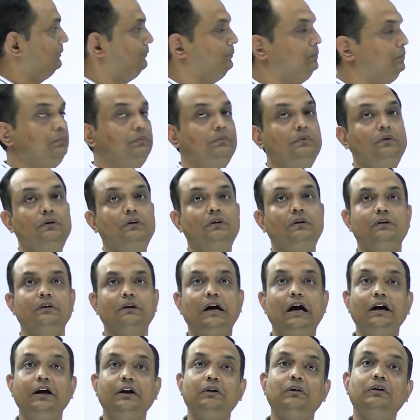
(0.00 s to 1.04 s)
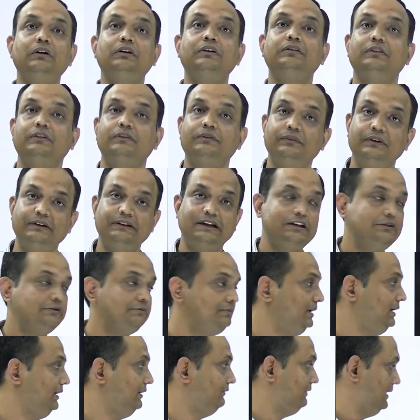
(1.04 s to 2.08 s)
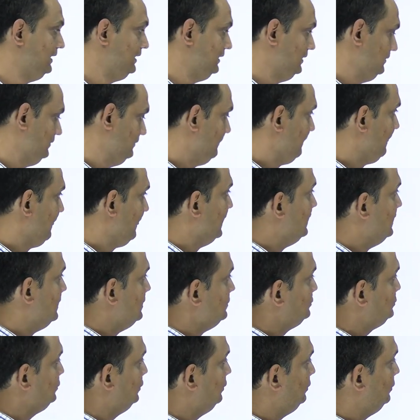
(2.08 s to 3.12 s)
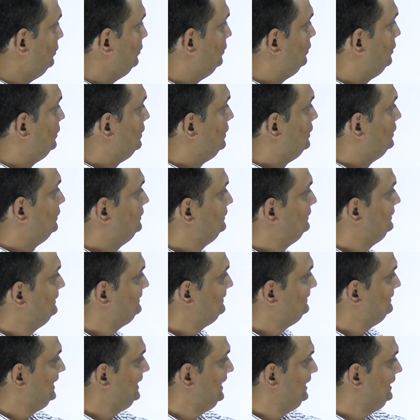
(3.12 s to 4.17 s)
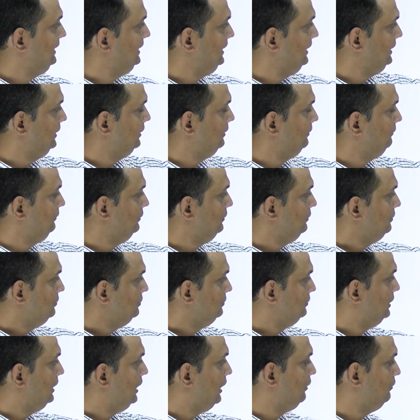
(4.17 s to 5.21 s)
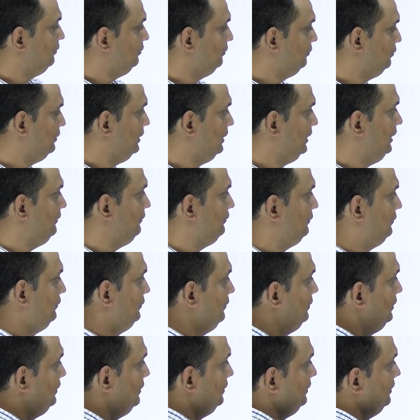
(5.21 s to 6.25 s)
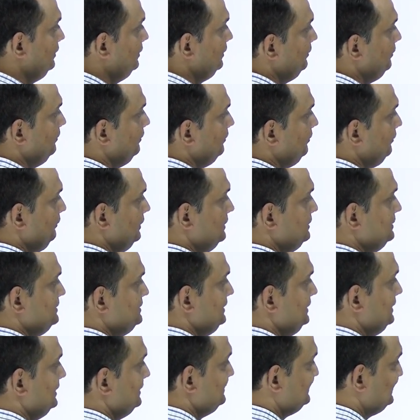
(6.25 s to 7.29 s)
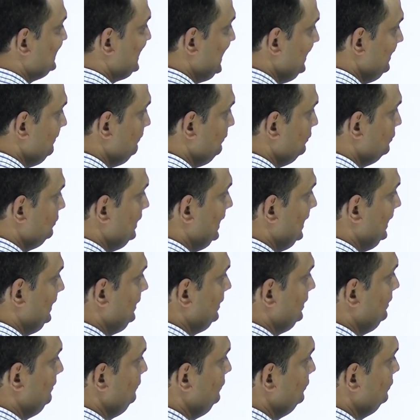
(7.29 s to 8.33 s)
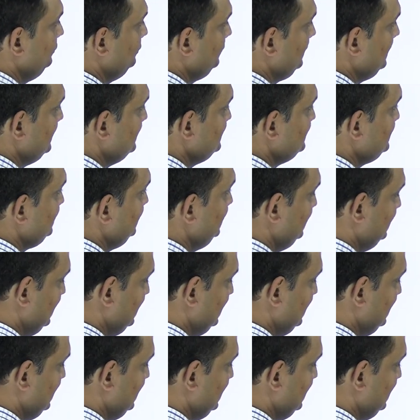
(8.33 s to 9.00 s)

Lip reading: the articular surface has been divided. So this is the anterior view. Now if we will see the side view, lateral view, you can see